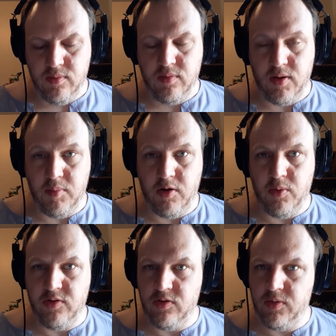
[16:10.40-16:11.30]
"I'm
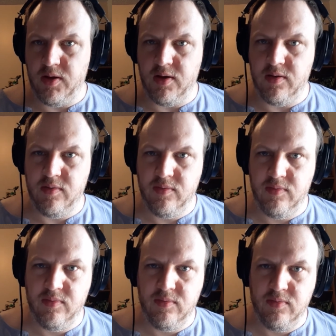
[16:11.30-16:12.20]
always okay,"
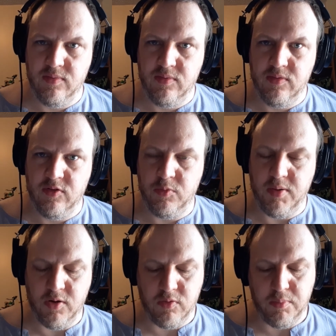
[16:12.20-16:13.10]

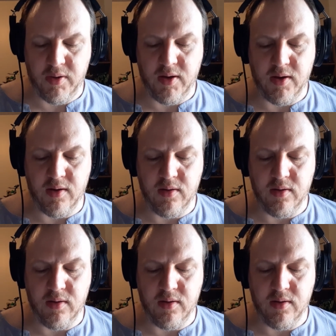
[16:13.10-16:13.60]
Sparrow replied.